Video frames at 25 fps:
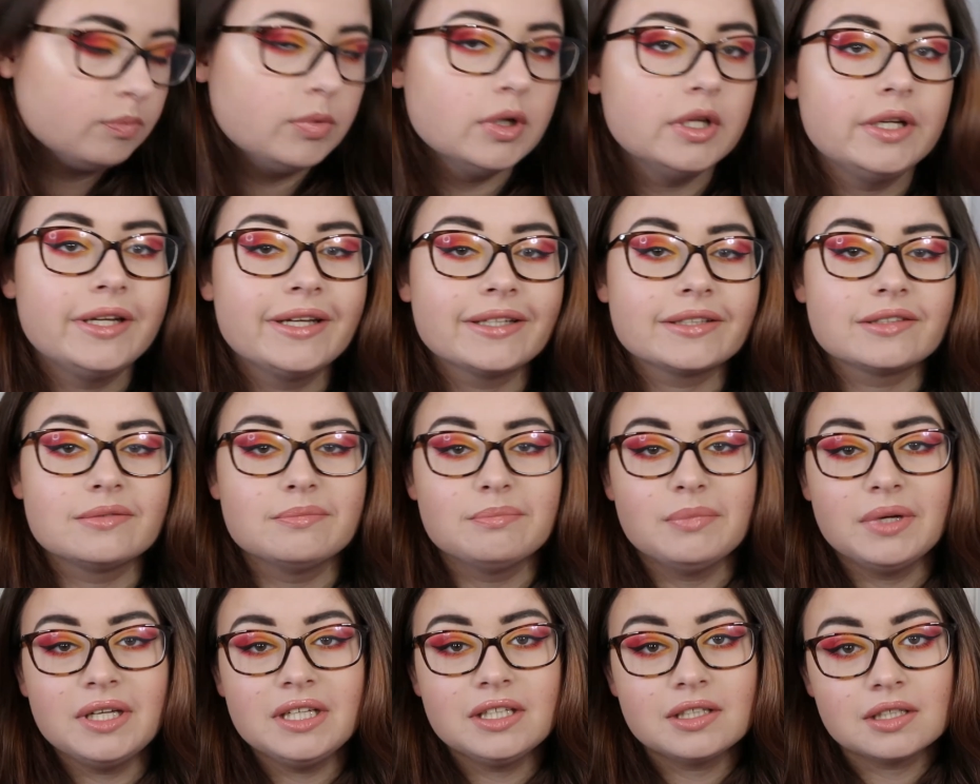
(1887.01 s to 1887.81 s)
But
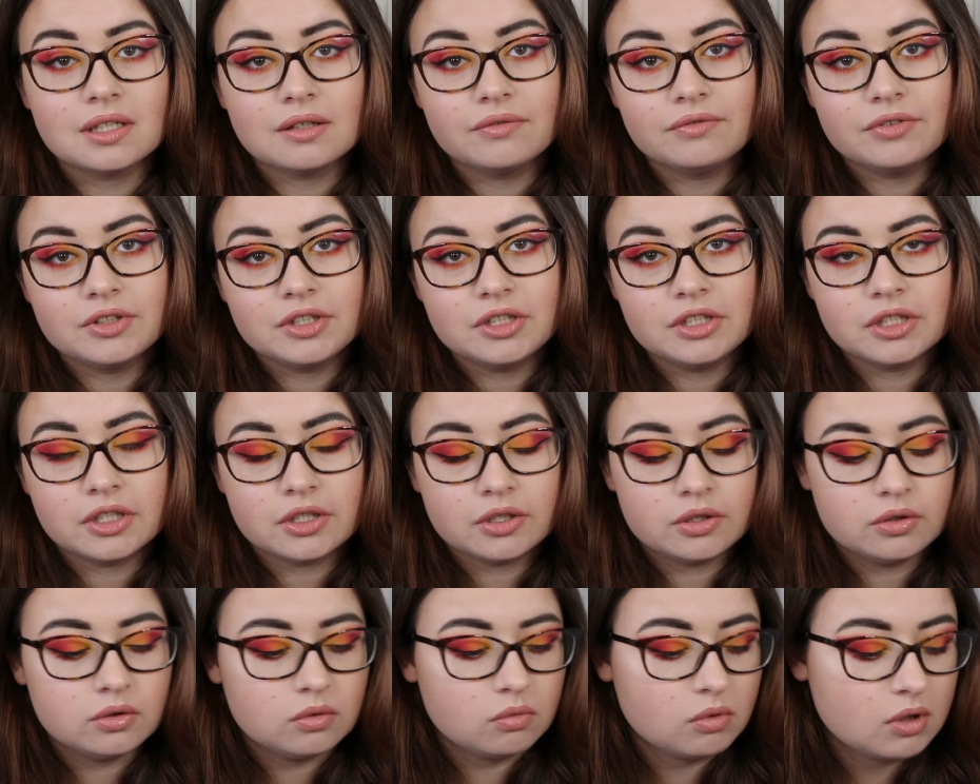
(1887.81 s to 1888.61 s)
next makeup
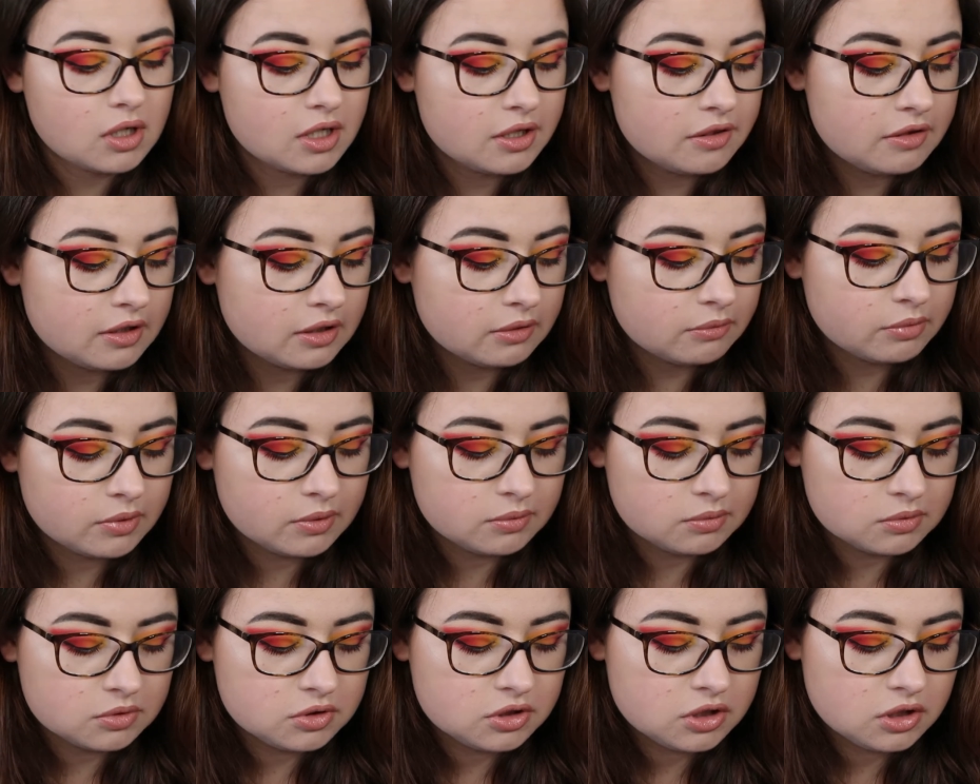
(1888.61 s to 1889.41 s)
video, what I think
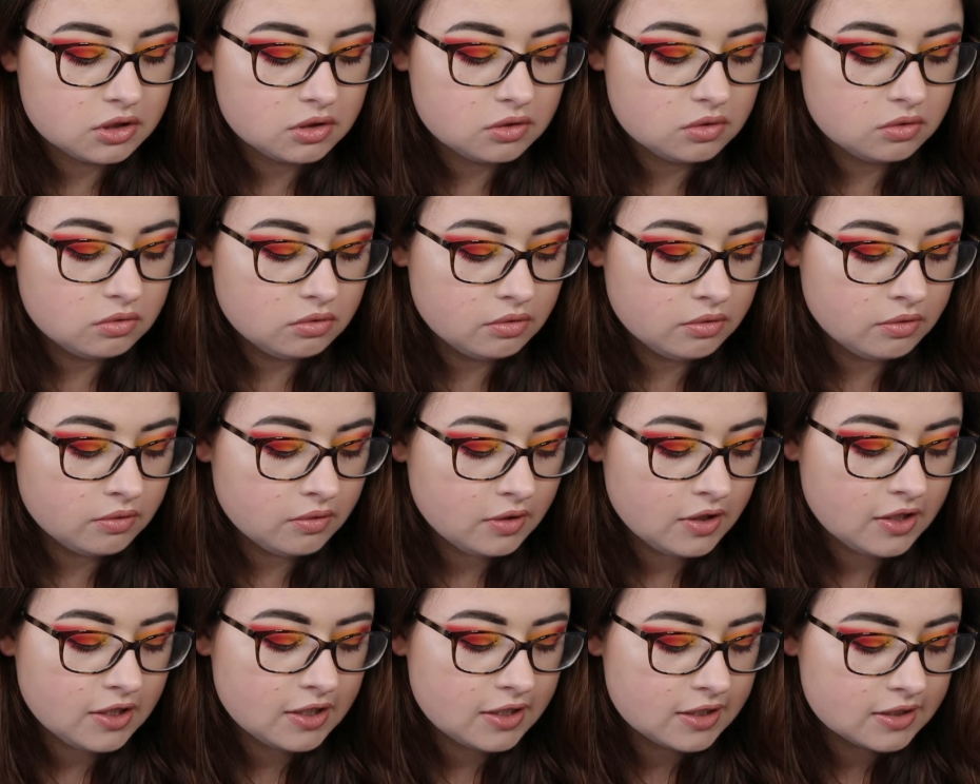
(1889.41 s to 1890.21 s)
we will do
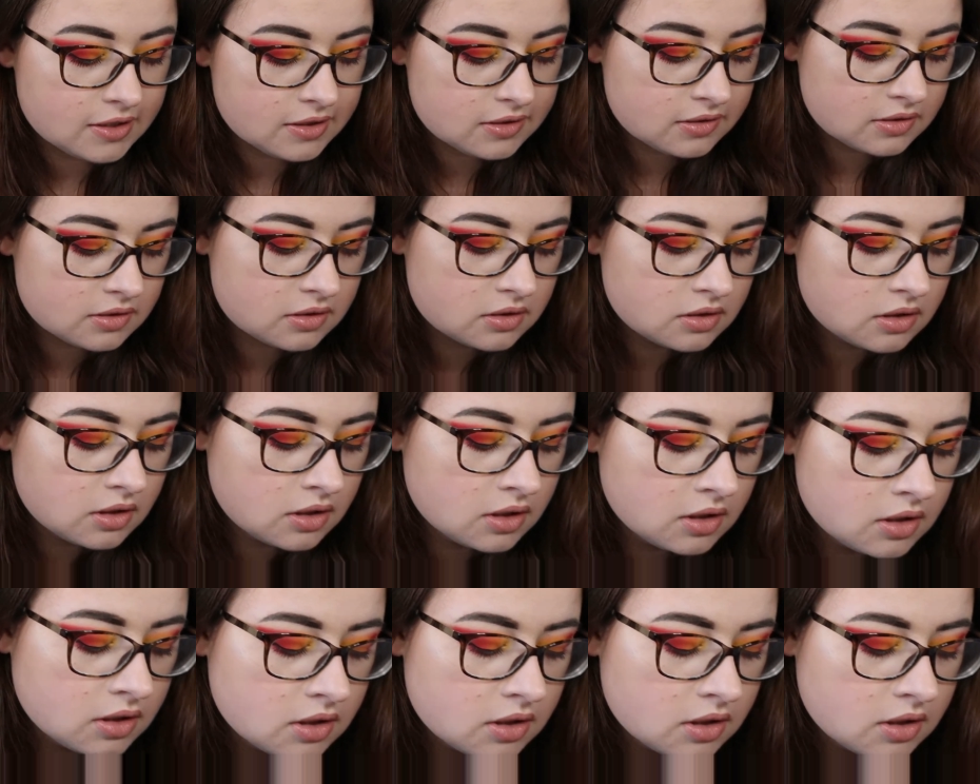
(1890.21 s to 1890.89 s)
is